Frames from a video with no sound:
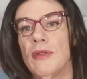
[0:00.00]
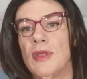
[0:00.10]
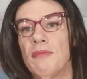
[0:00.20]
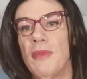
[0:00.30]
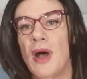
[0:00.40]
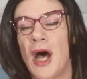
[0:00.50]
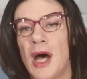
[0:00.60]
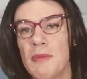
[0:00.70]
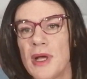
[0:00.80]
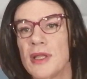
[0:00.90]
the
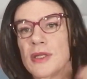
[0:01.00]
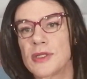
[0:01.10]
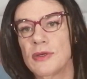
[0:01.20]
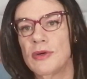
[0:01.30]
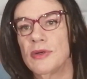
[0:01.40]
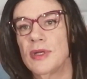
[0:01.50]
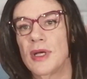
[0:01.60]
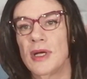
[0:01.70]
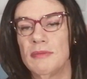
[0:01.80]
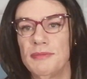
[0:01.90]
armor and the sword
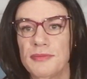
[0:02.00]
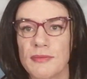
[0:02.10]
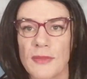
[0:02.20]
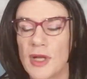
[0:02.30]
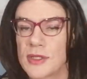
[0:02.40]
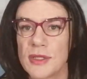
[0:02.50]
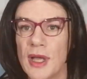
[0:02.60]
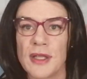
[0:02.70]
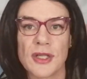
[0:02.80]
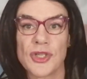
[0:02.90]
and
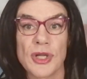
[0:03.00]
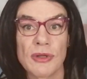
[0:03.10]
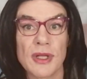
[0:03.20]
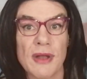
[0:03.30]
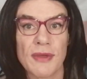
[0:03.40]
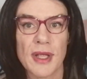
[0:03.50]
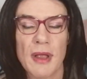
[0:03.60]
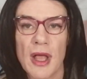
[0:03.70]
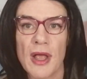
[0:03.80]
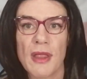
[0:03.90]
the shield and
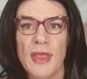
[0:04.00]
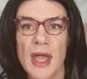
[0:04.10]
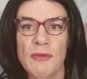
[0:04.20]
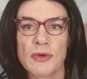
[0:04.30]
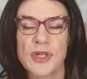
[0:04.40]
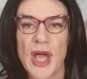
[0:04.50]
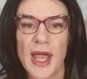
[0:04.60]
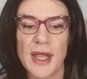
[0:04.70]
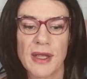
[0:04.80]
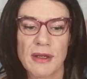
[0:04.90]
everything, they will
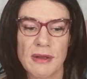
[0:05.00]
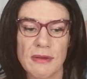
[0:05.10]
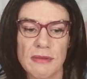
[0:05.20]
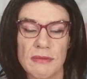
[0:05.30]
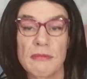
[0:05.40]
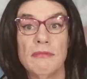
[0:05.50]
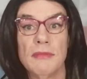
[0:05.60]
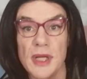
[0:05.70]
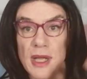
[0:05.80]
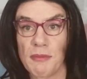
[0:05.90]
take
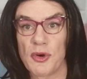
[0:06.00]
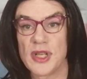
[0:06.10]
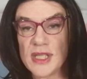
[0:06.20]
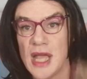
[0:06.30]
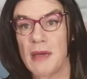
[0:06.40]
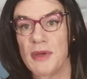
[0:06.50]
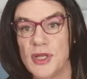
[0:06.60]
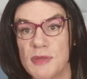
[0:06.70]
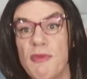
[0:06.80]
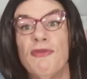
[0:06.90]
hit points
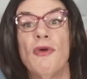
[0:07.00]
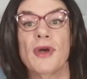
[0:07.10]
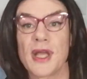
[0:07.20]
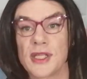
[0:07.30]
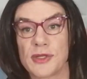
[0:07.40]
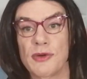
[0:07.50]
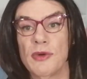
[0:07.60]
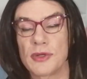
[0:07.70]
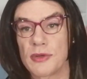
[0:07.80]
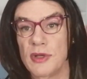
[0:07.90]
damage before it gets
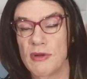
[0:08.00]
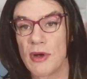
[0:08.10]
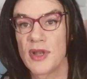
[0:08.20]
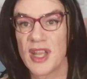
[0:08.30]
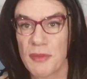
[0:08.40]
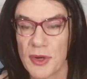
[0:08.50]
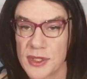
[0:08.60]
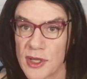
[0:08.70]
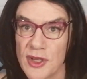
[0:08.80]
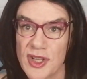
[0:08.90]
through onto your own hit
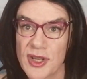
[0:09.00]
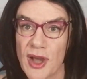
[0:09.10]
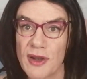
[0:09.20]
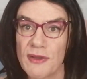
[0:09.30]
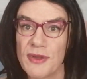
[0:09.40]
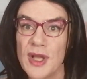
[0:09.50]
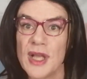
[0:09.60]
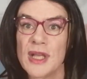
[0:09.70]
points. So you can kind of,